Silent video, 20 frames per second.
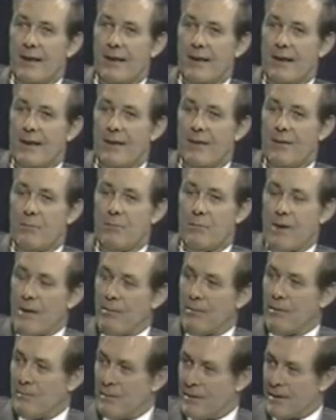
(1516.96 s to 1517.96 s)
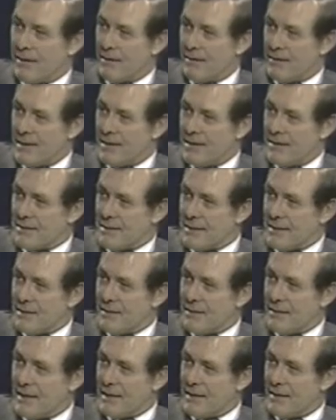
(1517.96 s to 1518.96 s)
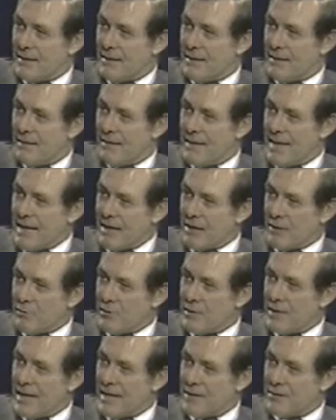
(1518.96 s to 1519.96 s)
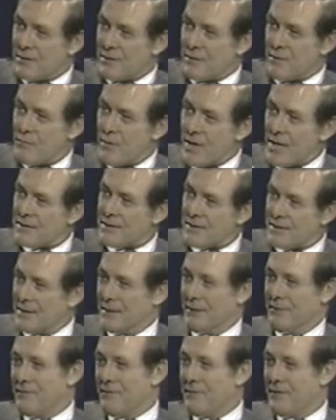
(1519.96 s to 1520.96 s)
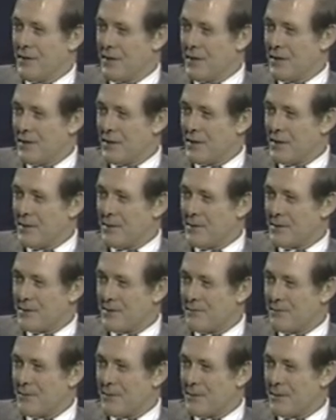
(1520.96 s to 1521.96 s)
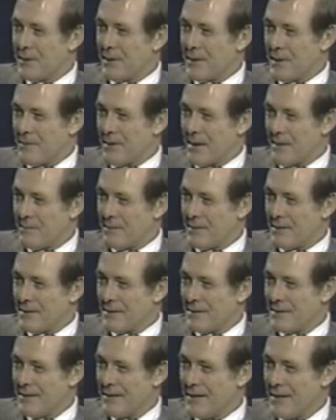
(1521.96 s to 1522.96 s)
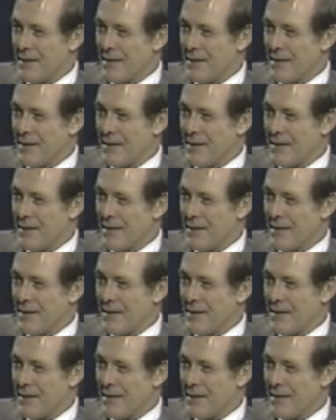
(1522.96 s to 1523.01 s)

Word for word: Now, the problem there is that, that that creates the risk of the, the use of nuclear weapons.